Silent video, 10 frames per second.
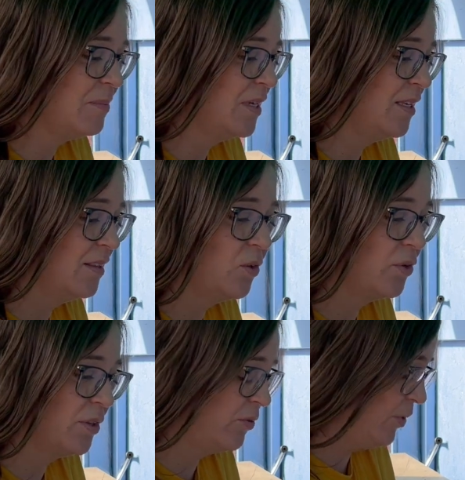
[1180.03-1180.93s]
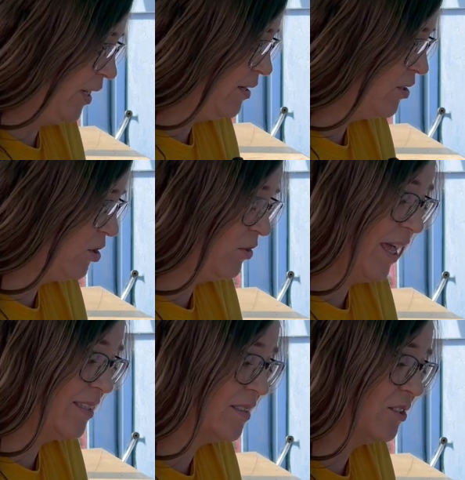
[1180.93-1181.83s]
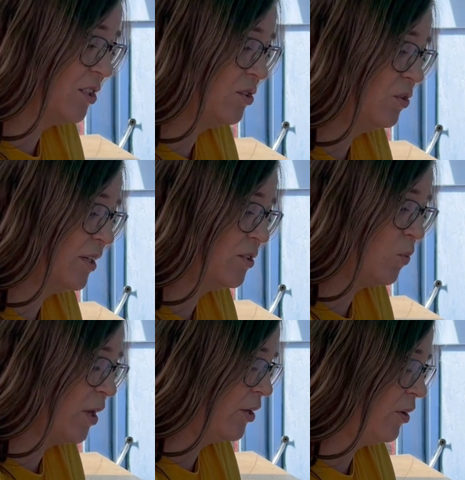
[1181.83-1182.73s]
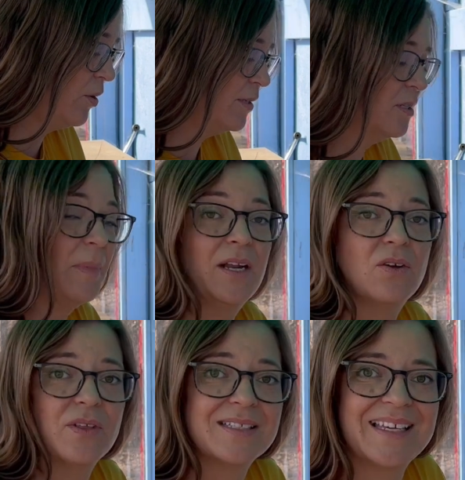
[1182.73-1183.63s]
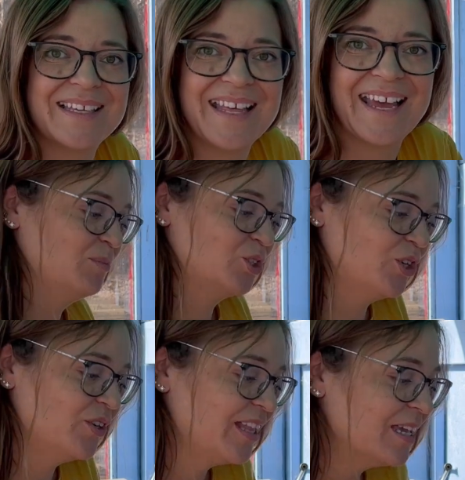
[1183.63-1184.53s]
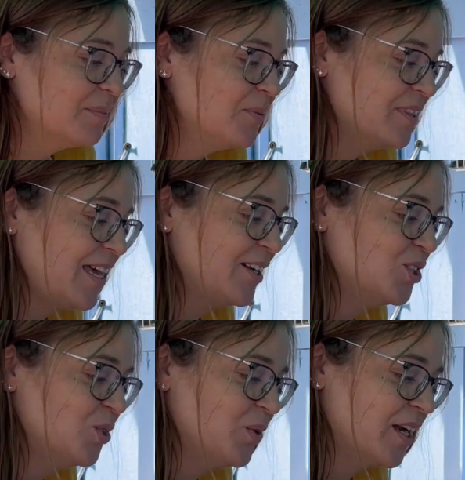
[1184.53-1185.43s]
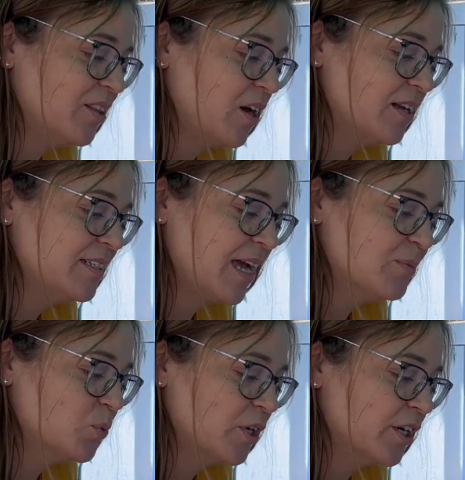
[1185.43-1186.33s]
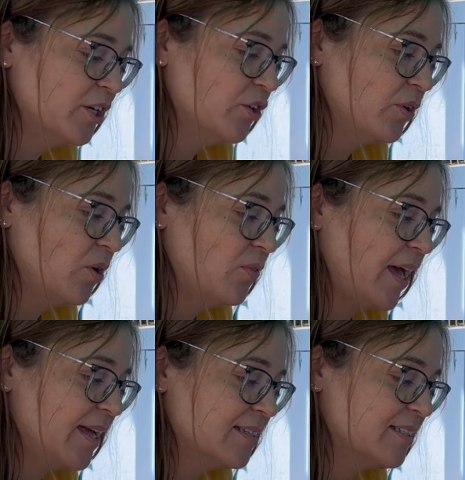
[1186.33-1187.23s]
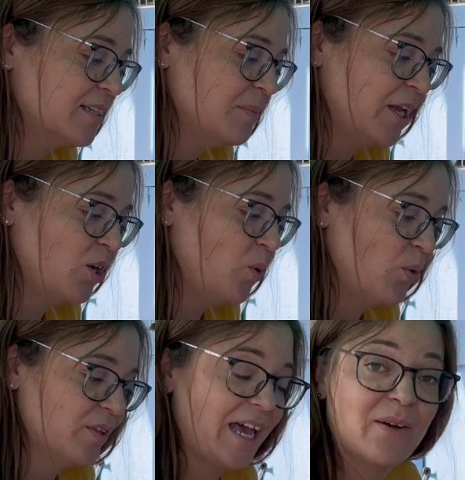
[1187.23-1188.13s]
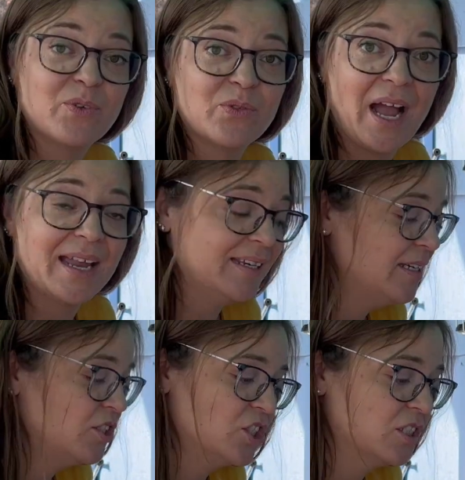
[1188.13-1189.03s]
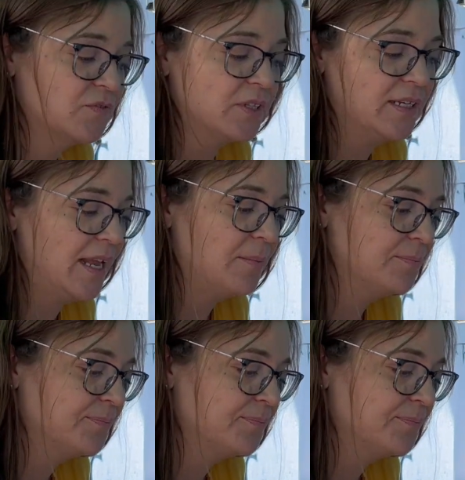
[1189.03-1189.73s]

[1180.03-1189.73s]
I mean, Lord of the Rings. So that's just, who doesn't want to grow a tomato that's like that? I'm sure you're like me with that too. And a lot of times we're going to grow that tomato or that variety just for the name.